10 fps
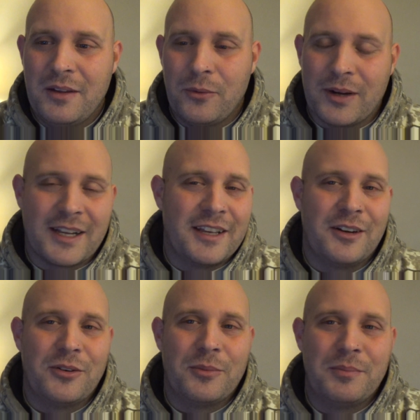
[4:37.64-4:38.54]
When I get
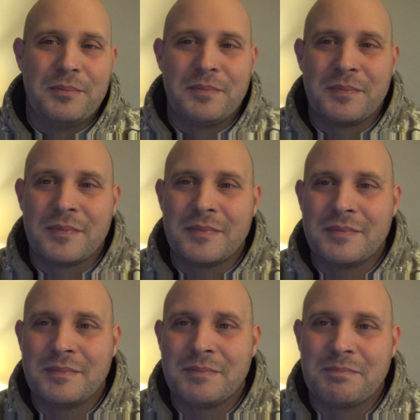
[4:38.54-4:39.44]
home,
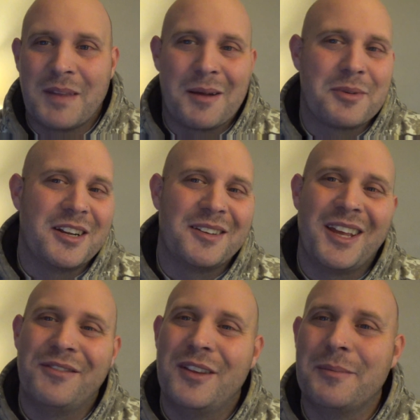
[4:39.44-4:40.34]
I'm going to
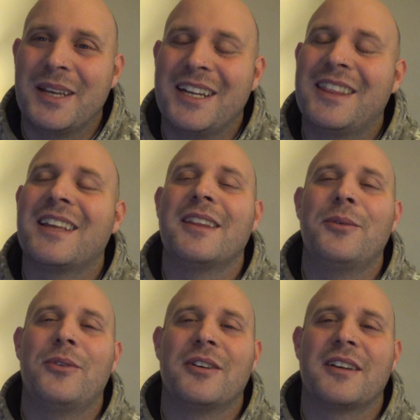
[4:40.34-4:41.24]
give them anything they
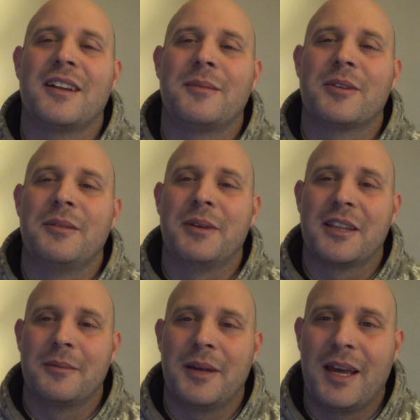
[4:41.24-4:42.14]
want, and I'm going to make
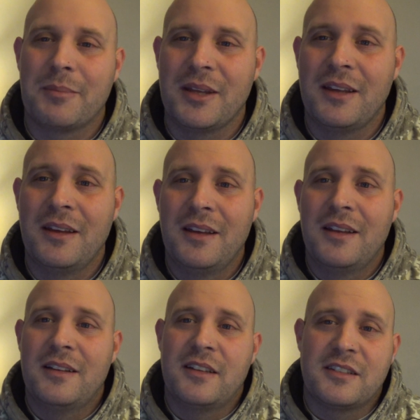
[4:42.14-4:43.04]
them happy.
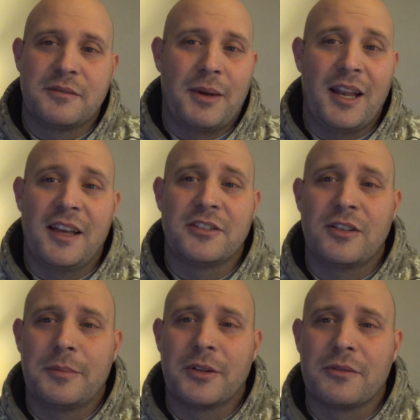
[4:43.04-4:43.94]
This is my last
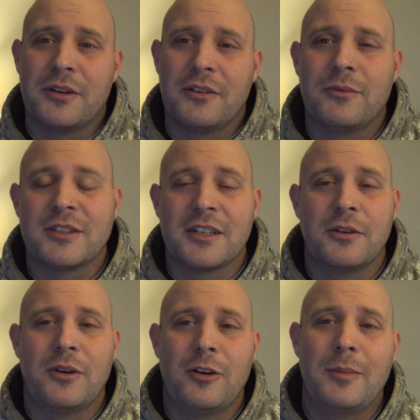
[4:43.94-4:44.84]
trip on the road. Once I go
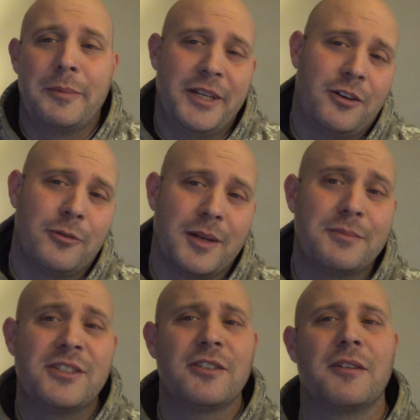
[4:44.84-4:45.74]
home, I'll be home, and I'm
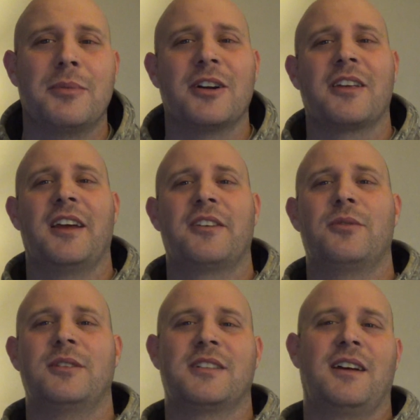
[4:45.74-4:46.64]
still going to broadcast
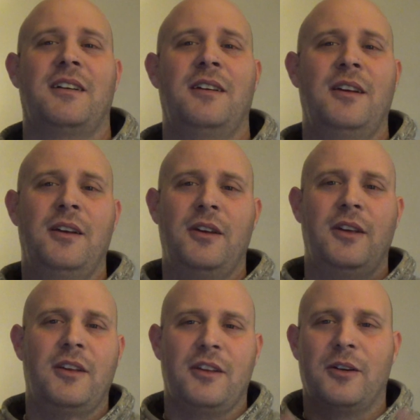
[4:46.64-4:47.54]
once I
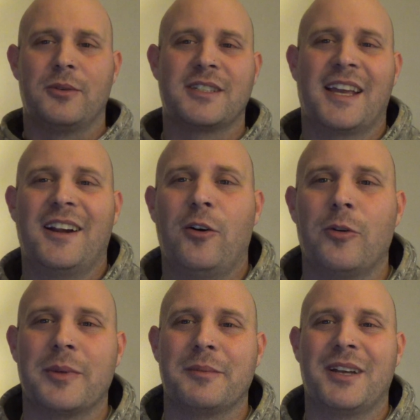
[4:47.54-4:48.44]
get
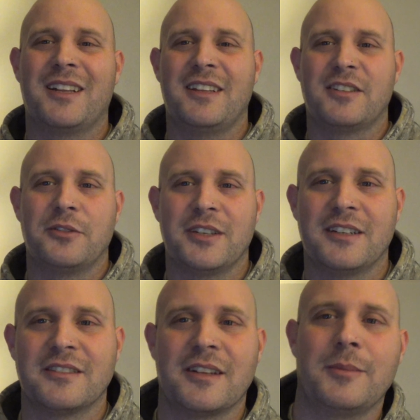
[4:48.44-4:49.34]
home and I'm not in these
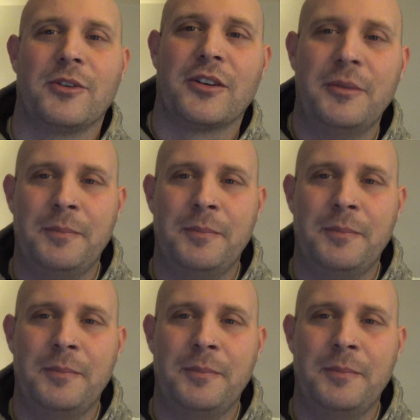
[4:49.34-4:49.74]
hotels anymore.